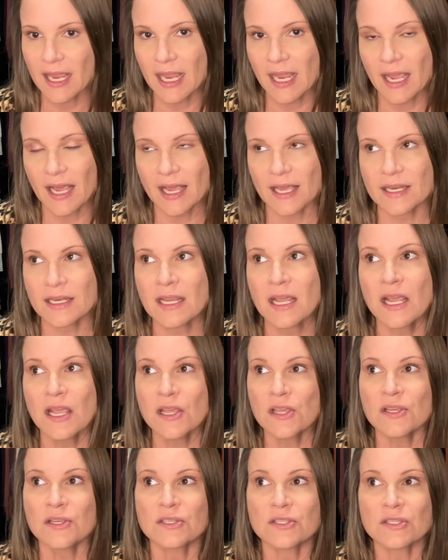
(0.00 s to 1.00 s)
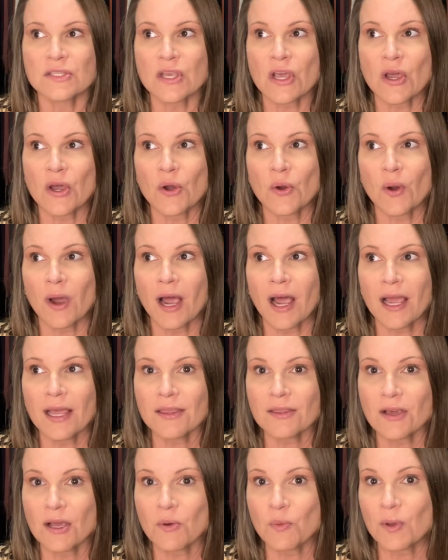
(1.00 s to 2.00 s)
And so I
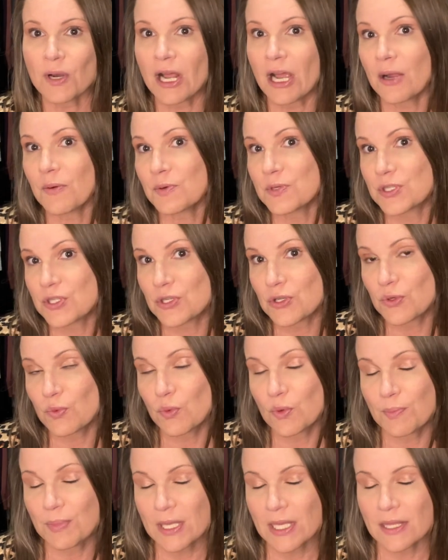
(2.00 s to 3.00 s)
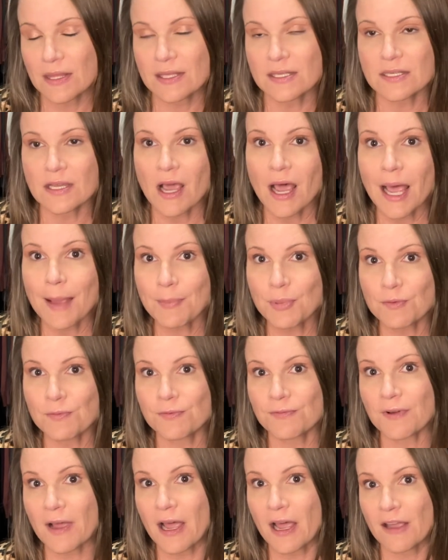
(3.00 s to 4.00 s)
thought what I would do would be the top
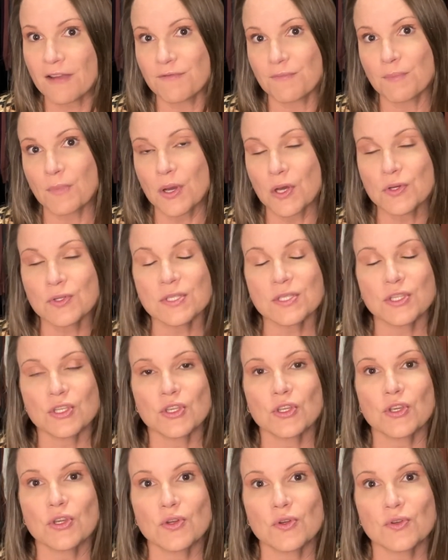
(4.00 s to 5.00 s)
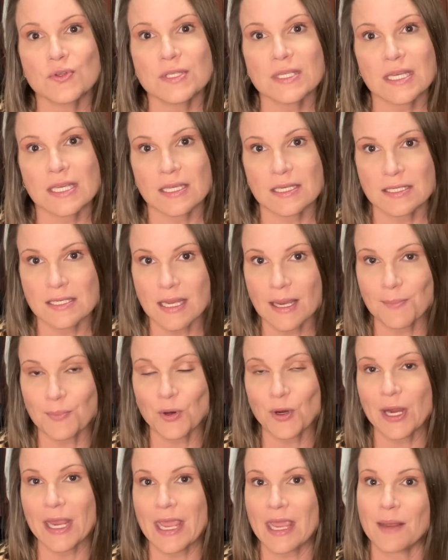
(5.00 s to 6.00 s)
5 most used
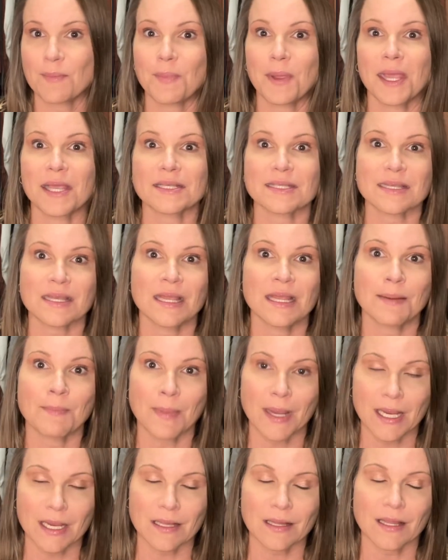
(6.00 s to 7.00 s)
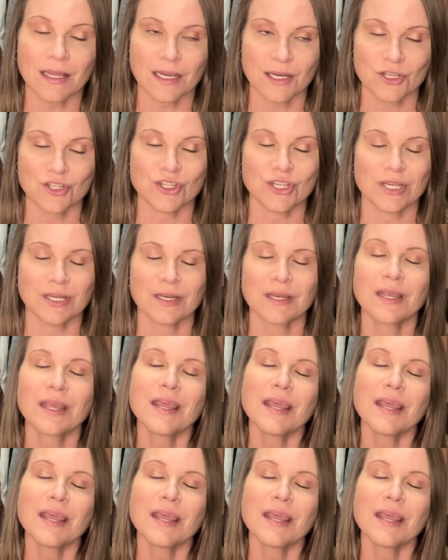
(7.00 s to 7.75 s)
contemporary handbags in my collection.